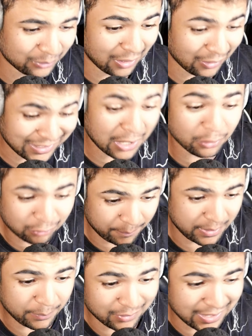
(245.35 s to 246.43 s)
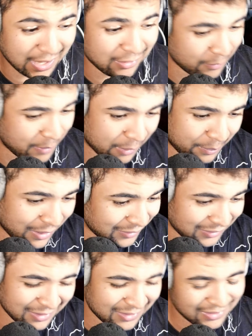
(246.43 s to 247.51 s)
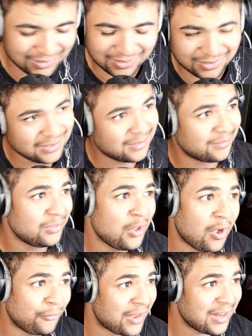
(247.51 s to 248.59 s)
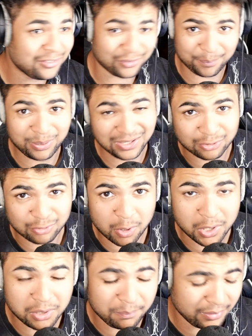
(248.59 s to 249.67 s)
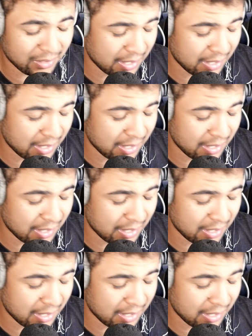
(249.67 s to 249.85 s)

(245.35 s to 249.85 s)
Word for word: guilt trip people and getting you the Battle Pass, no offense, please grow up.